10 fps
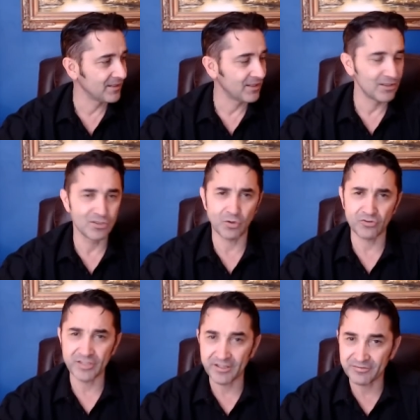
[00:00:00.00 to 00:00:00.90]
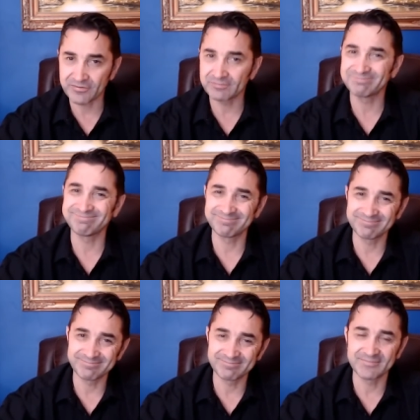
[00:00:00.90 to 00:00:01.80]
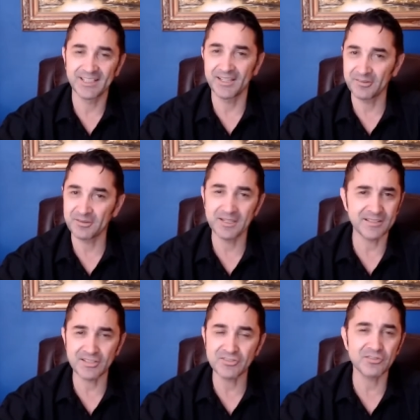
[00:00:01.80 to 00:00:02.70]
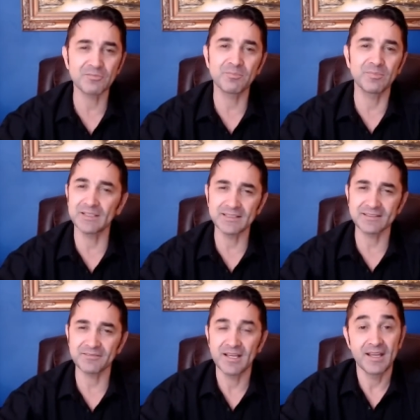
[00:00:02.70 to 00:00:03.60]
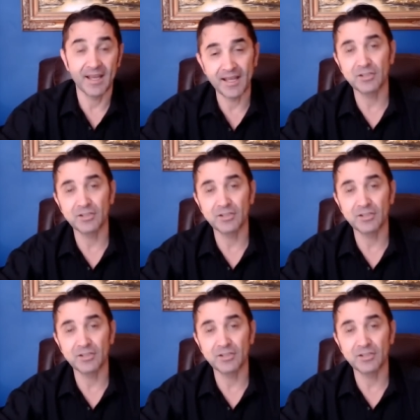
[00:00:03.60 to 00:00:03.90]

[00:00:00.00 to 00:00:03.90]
Joseph. it's it's it's and who